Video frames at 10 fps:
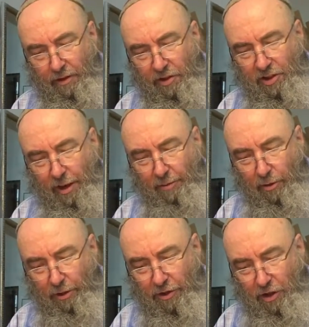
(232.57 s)

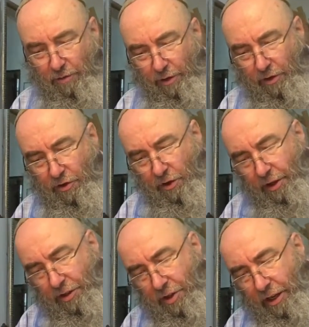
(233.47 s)
salmon, which if you
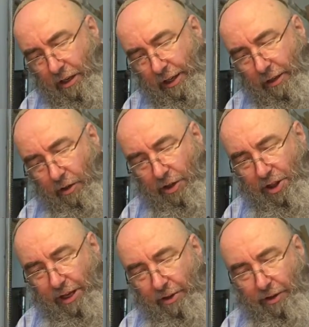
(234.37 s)
sliced it a little
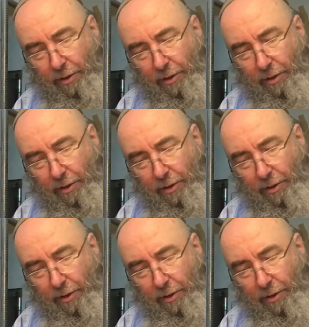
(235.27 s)
thinner,